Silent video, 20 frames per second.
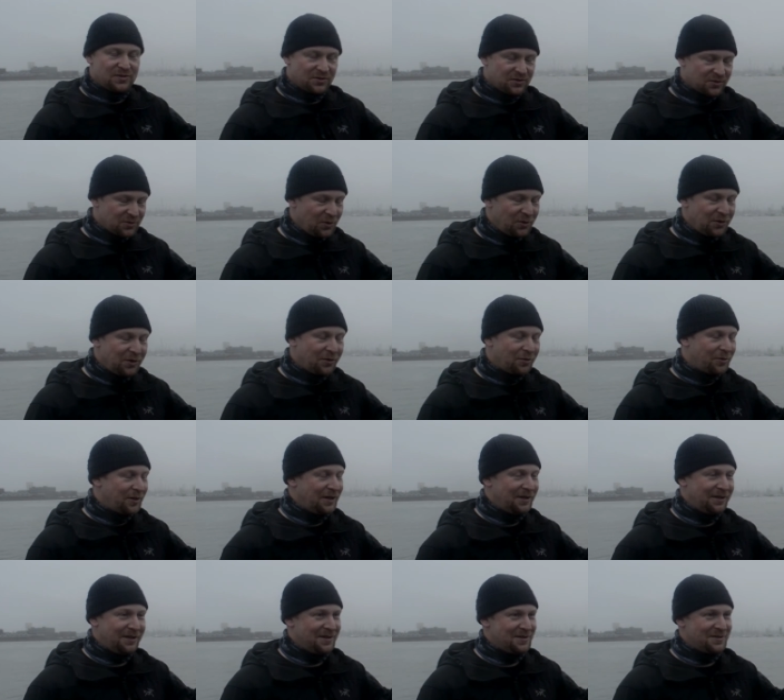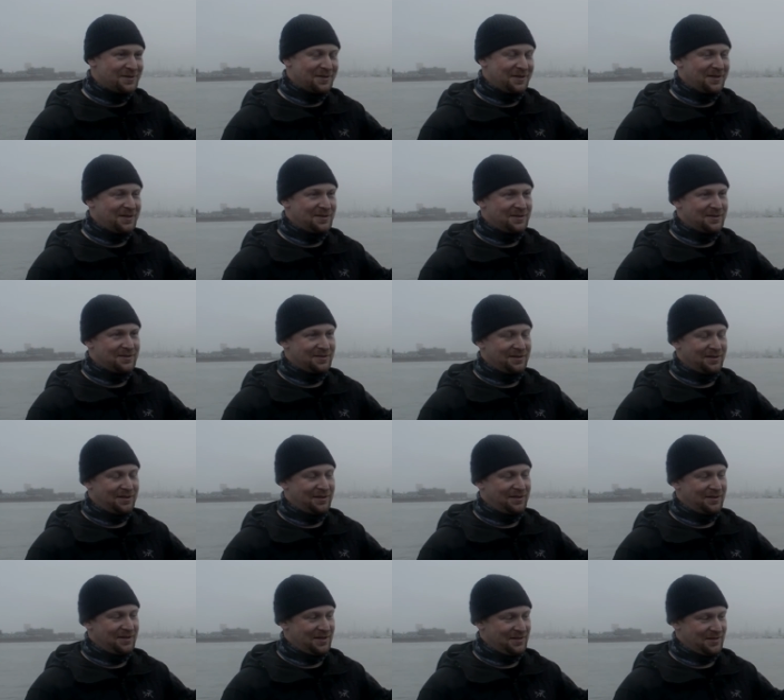sonic thing is, is
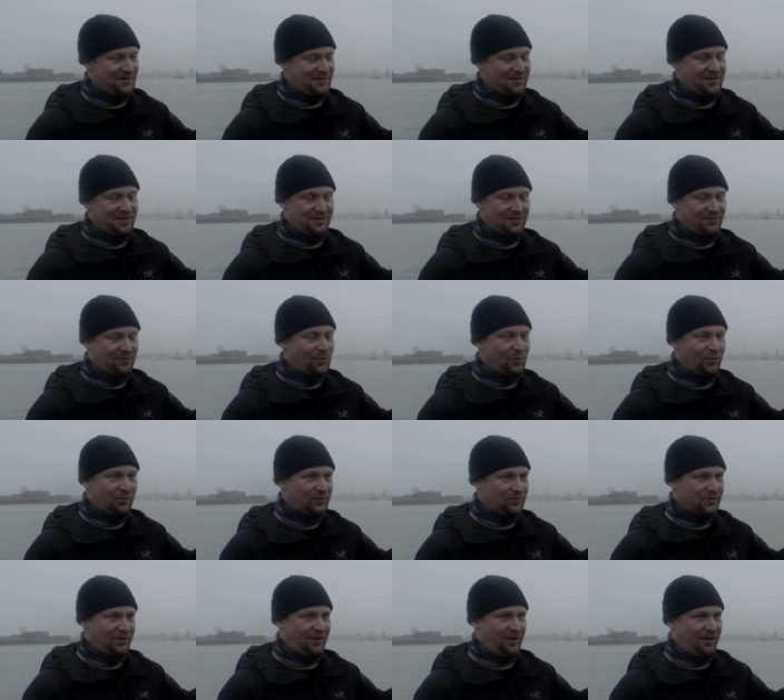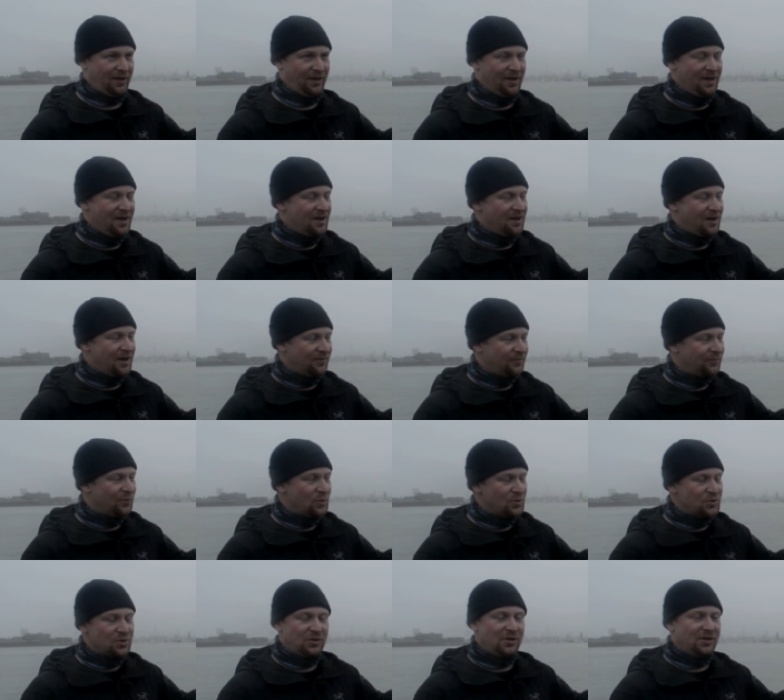uh, yes, yes, false. Uh,
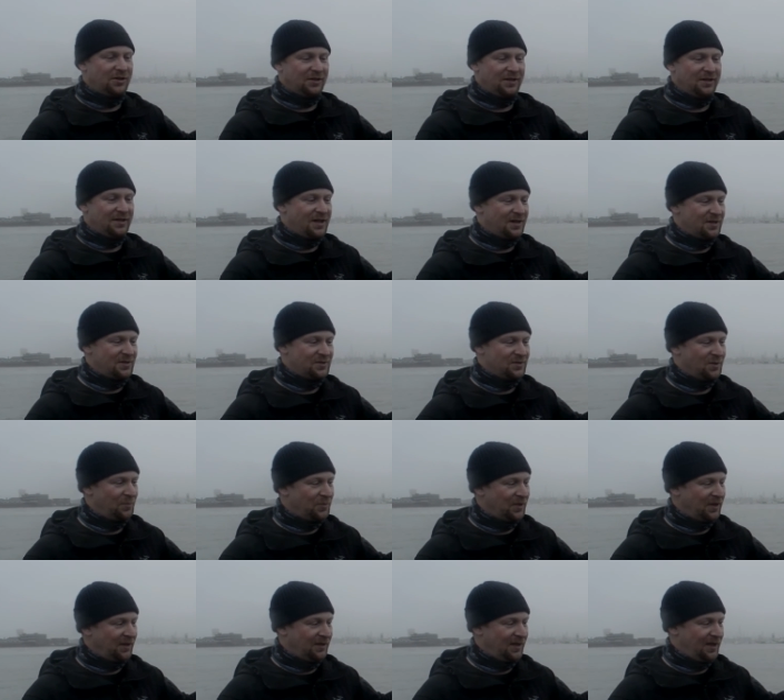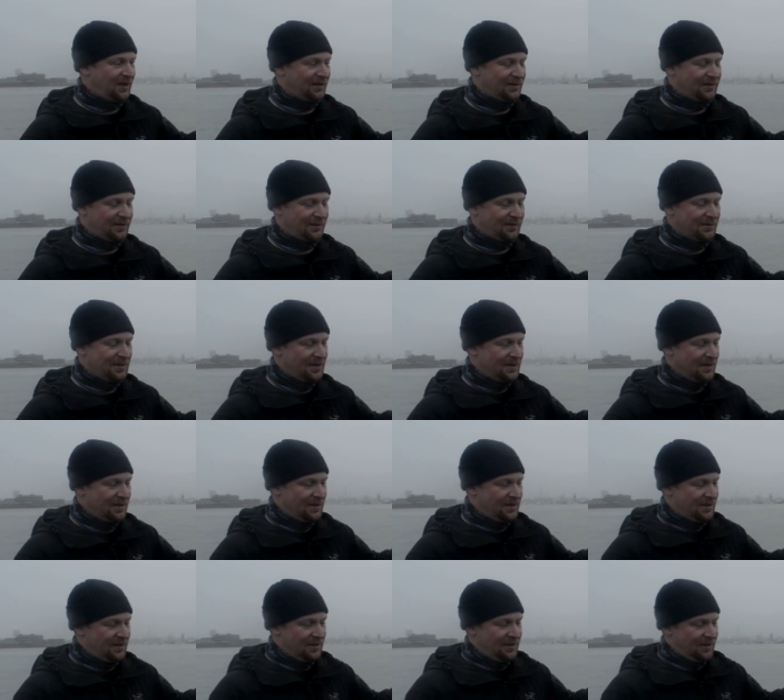unfortunately, that is something that
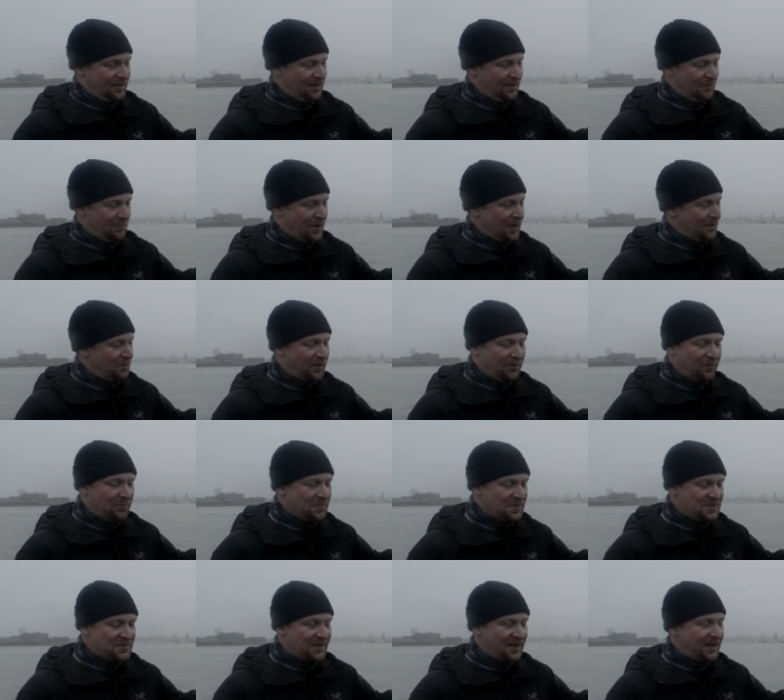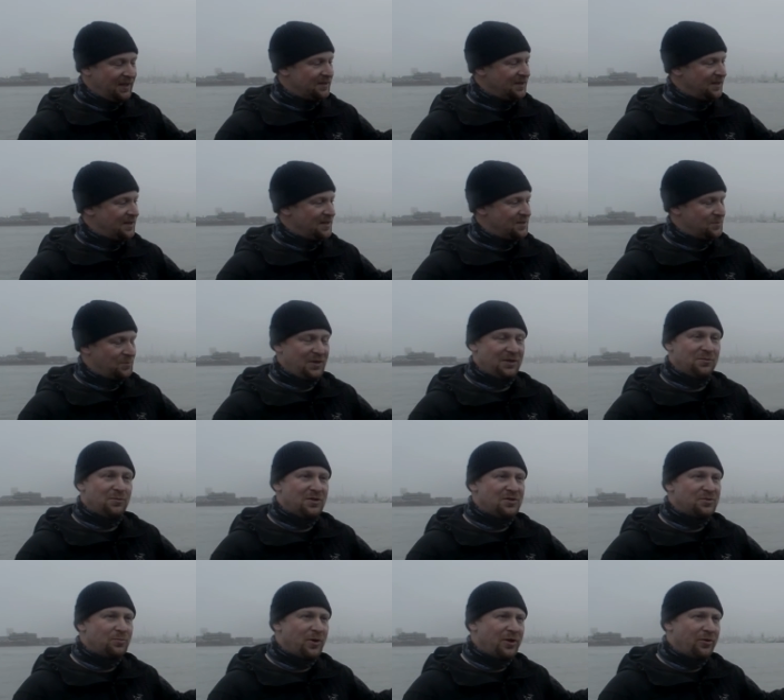by, by mistake then has been,
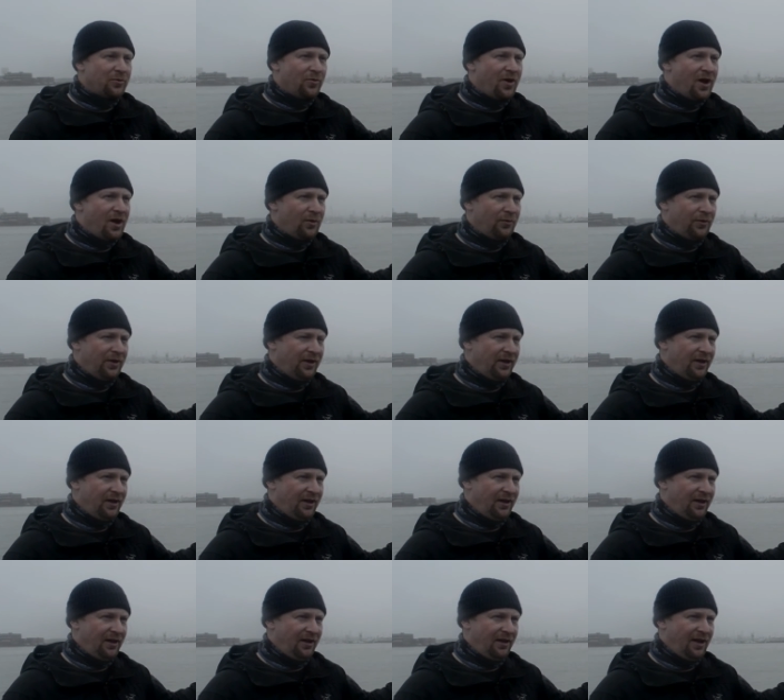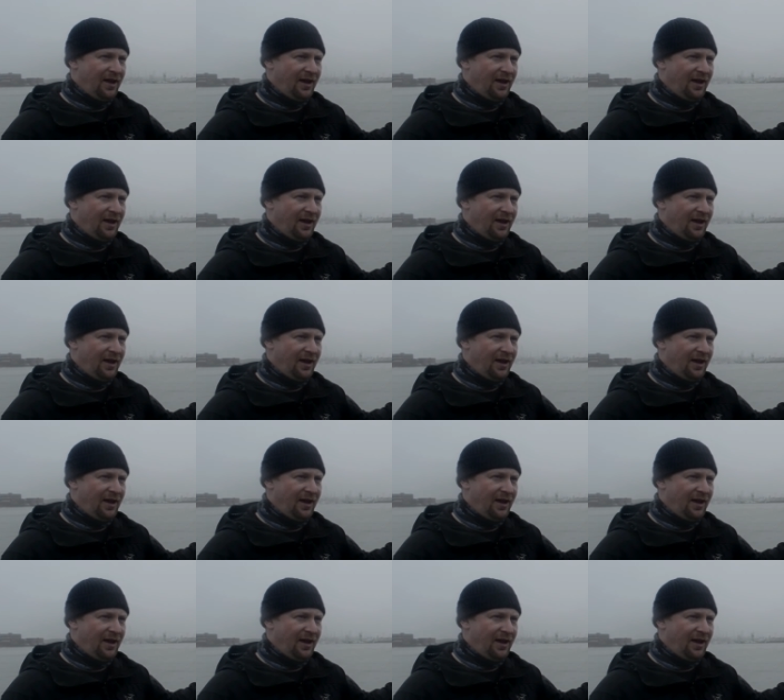been spread around uh,